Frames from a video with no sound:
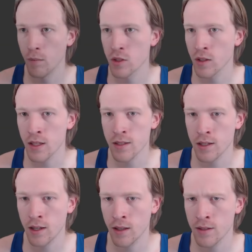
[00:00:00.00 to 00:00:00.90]
So
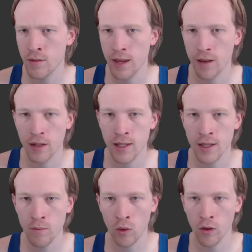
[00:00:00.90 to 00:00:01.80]
let's do that.
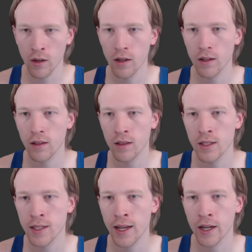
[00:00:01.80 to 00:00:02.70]
Let's import
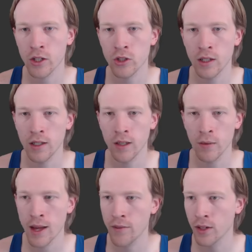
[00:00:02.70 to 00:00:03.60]
list.extra now
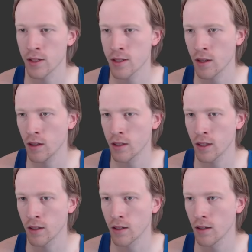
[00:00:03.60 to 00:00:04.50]
that we have it installed
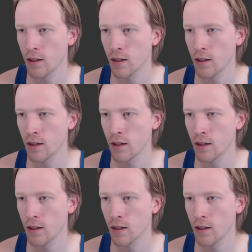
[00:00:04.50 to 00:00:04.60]
here.